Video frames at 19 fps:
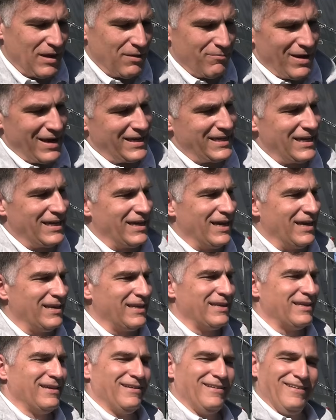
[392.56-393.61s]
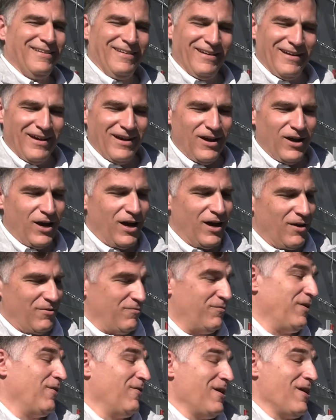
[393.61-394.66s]
making it
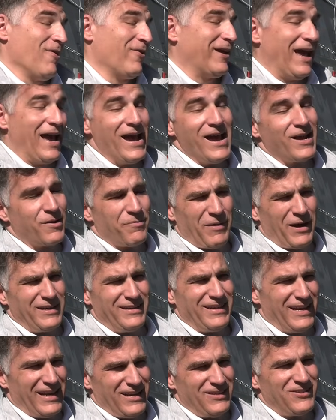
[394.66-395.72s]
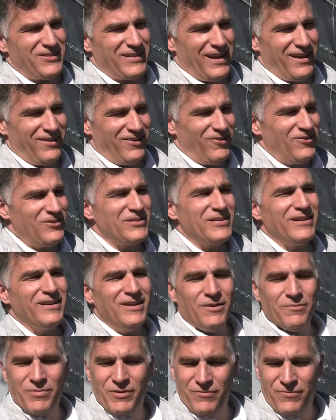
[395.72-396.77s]
very archaic by today's standards,
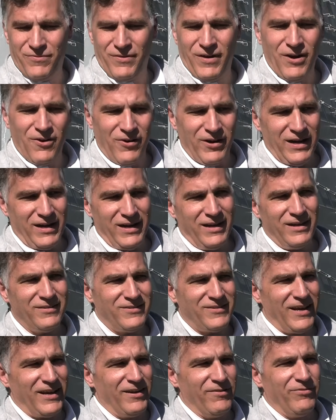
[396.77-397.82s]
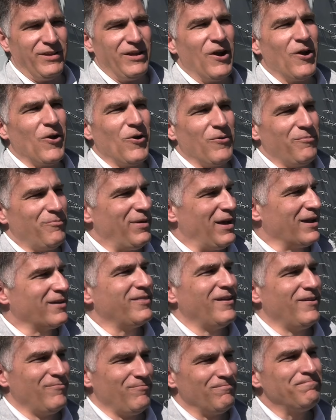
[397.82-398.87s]
but very state-of-the-art back
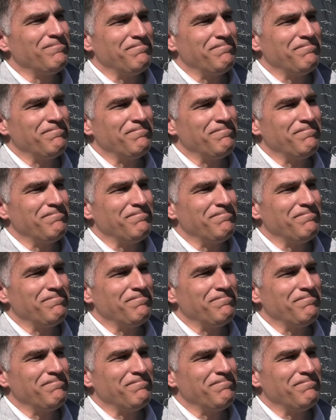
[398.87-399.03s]
then.